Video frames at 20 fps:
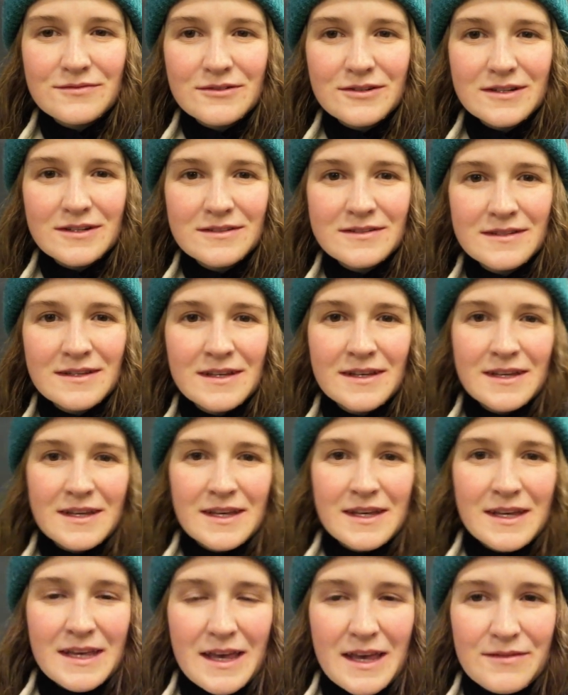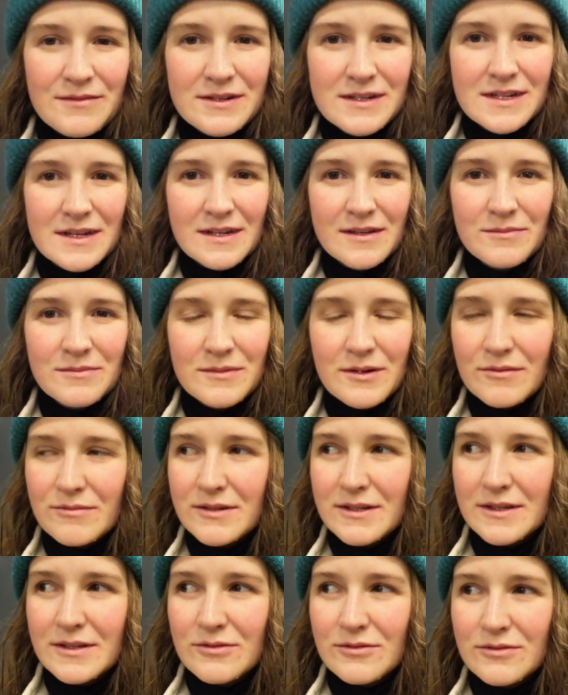for us. Every time
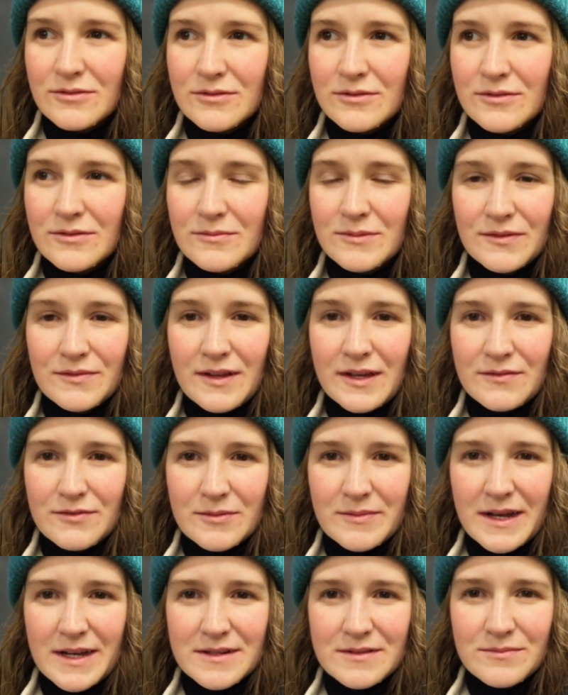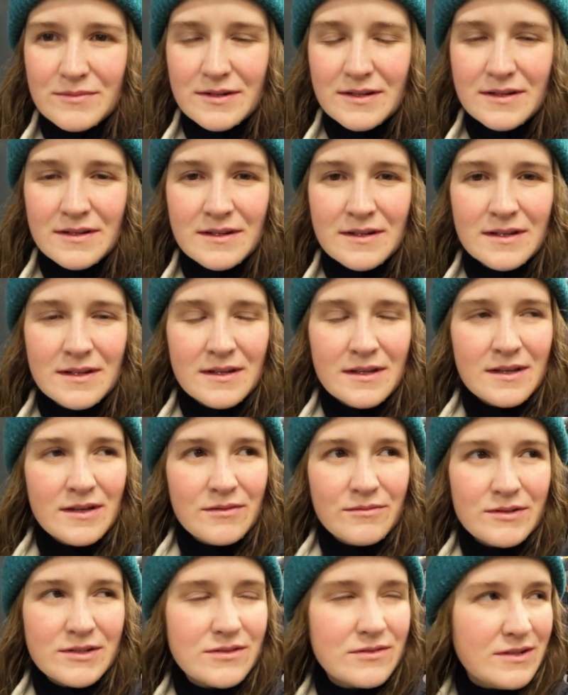we fly from Edinburgh,
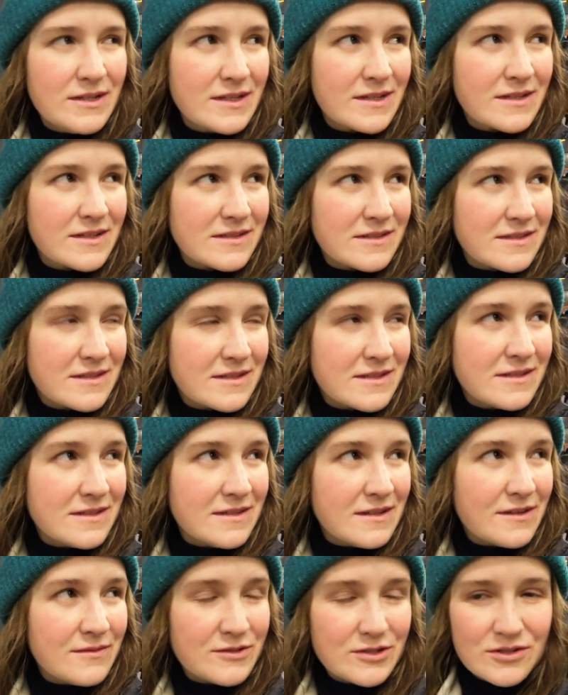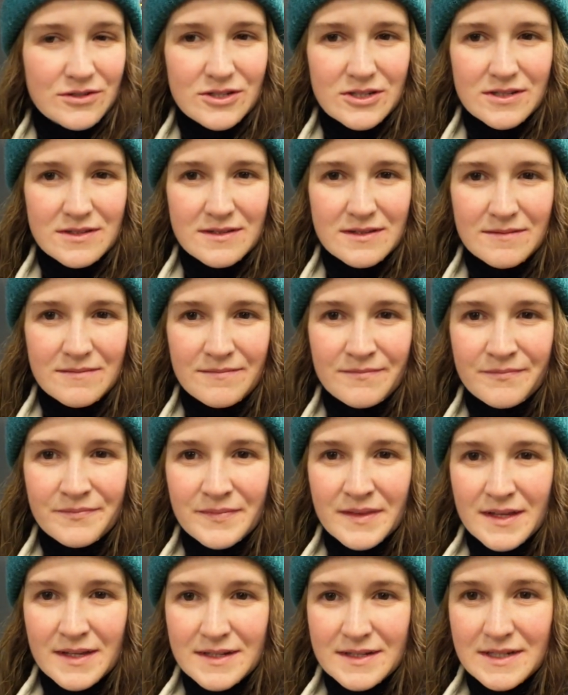we do consider if we should just
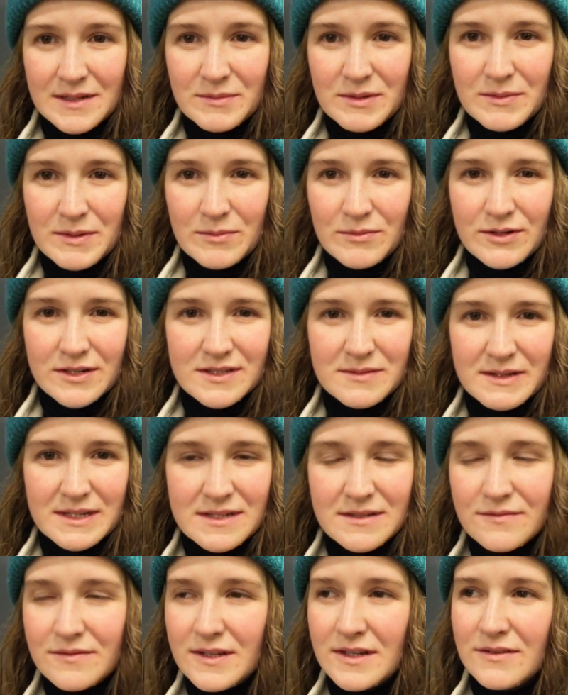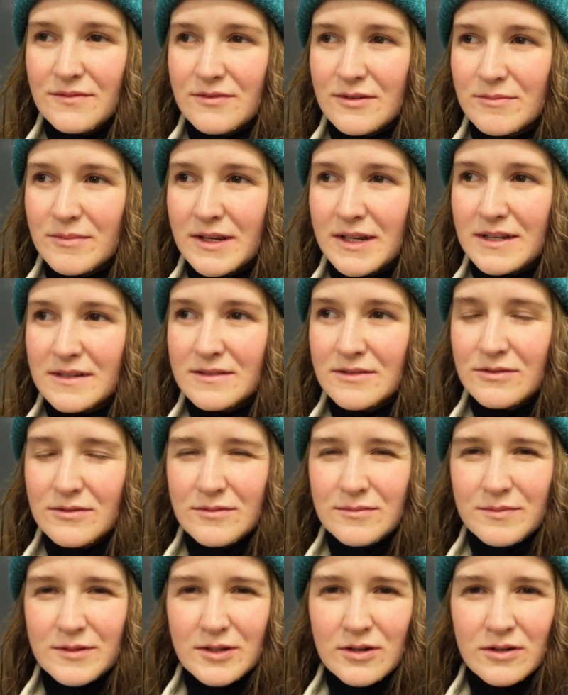take maybe a more expensive flight from
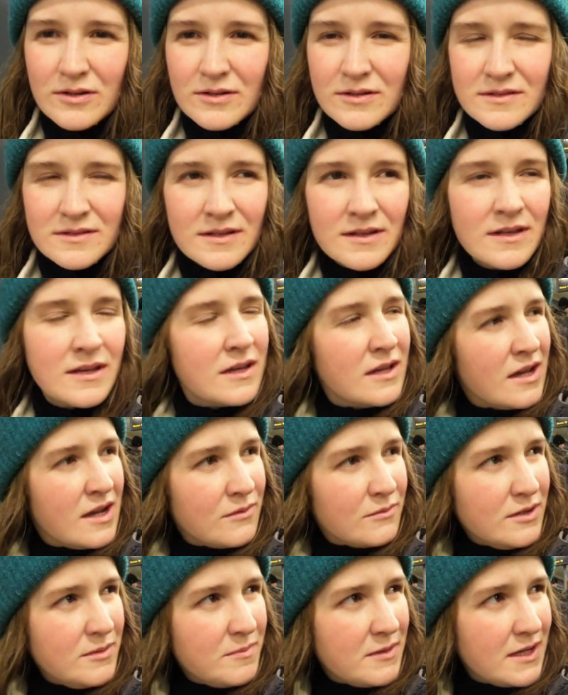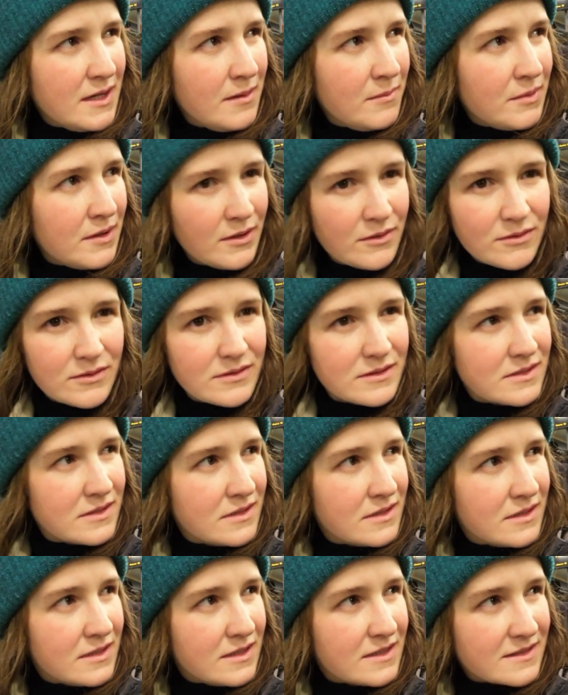Glasgow, because we pay about,
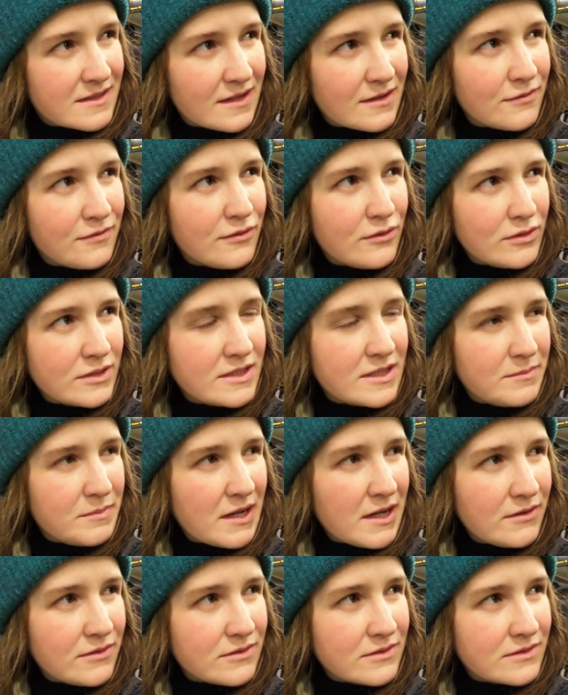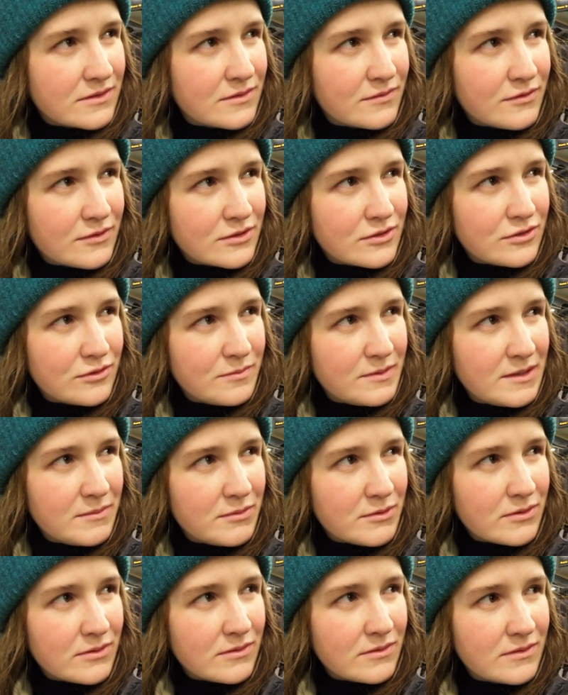it's like £40 for 2
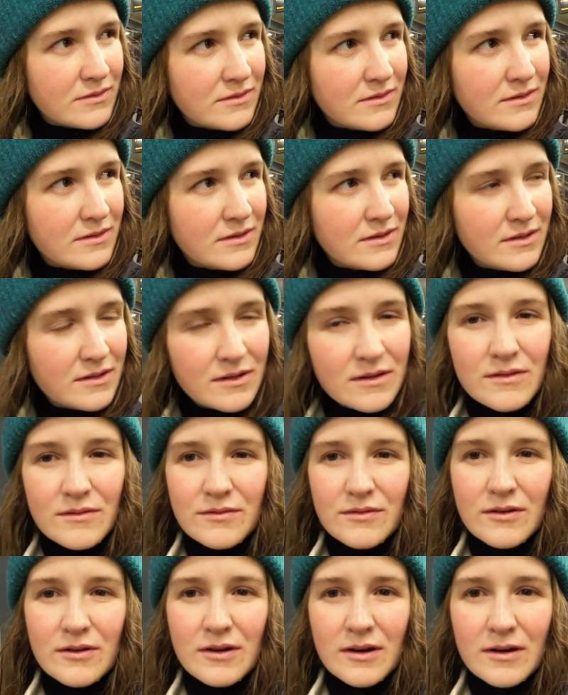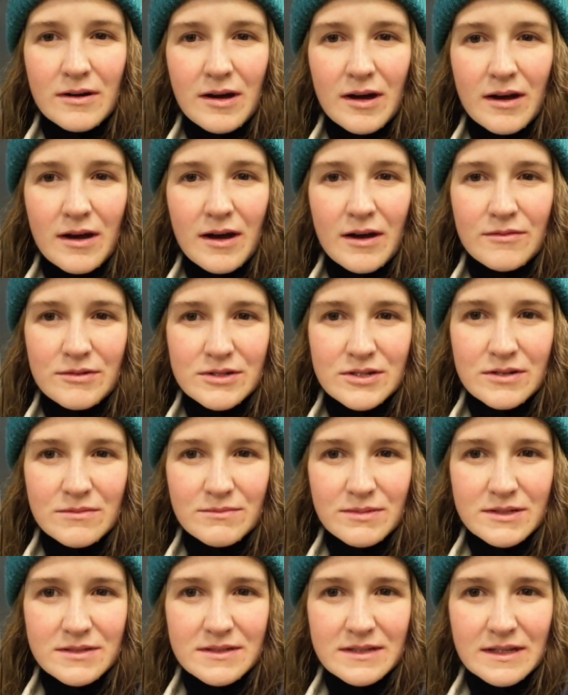people for a return
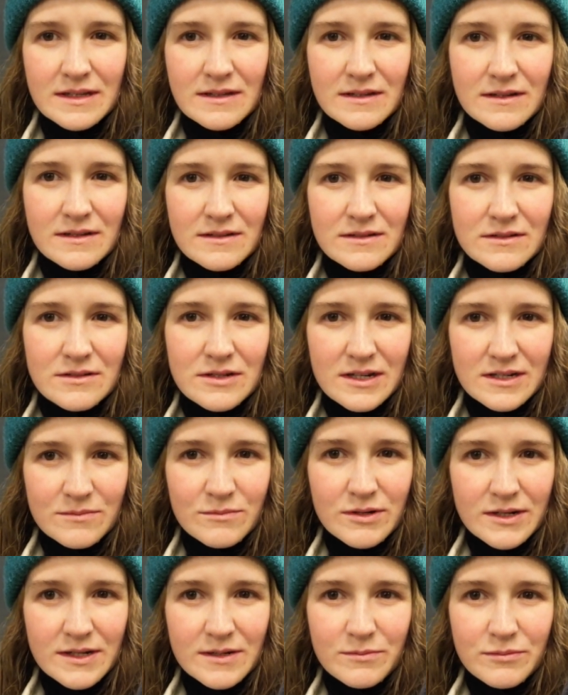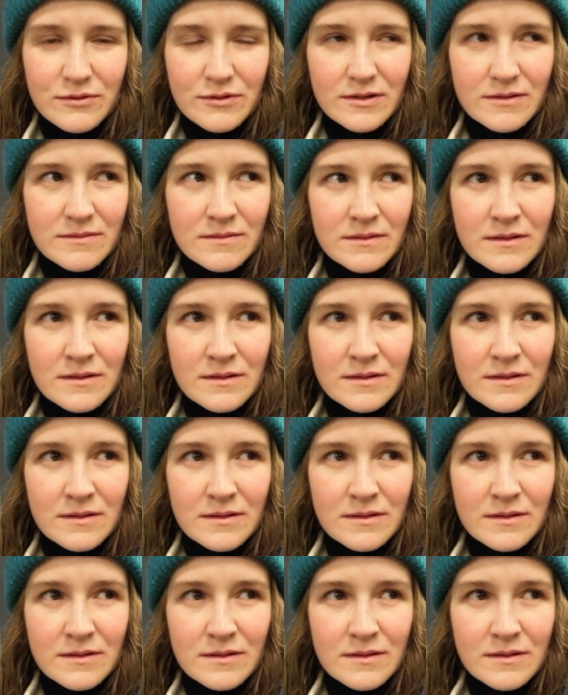bus ticket to Edinburgh Airport.